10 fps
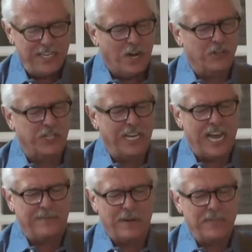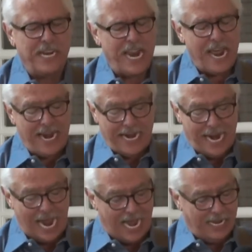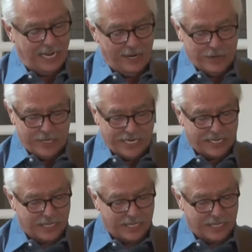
Don't you love him today? Hallelujah.